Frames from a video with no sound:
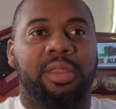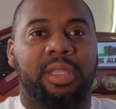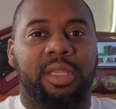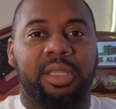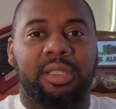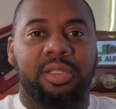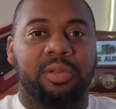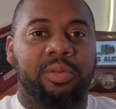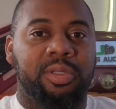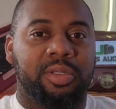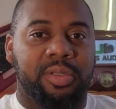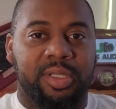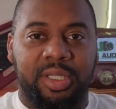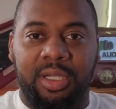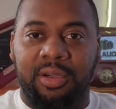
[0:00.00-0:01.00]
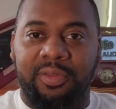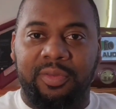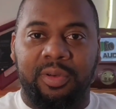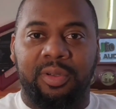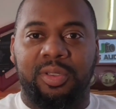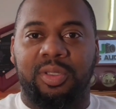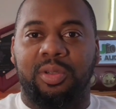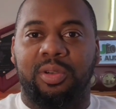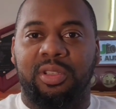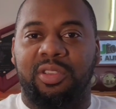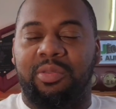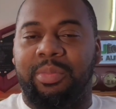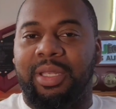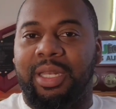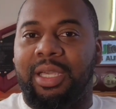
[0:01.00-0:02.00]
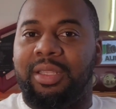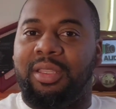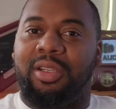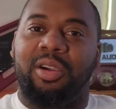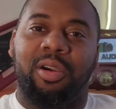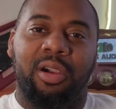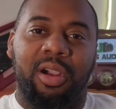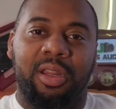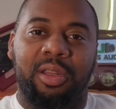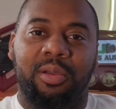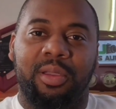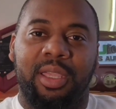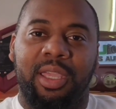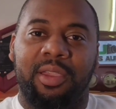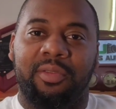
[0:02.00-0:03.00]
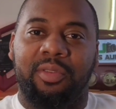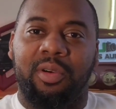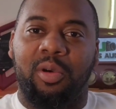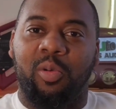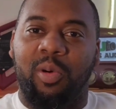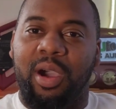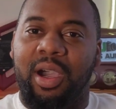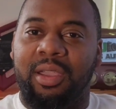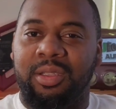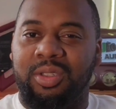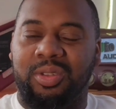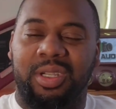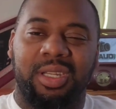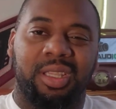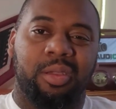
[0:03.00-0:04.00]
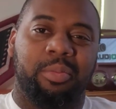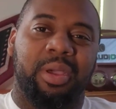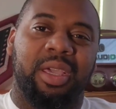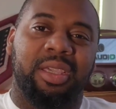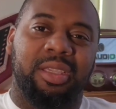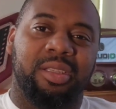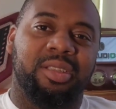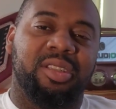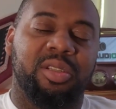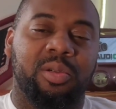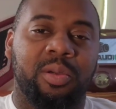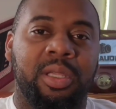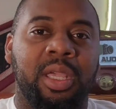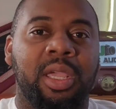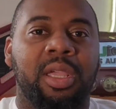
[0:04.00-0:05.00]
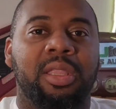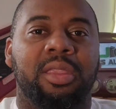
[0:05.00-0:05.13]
the do-it-yourselfers, or you've been out of the car audio game for a while, you're trying to get back into it.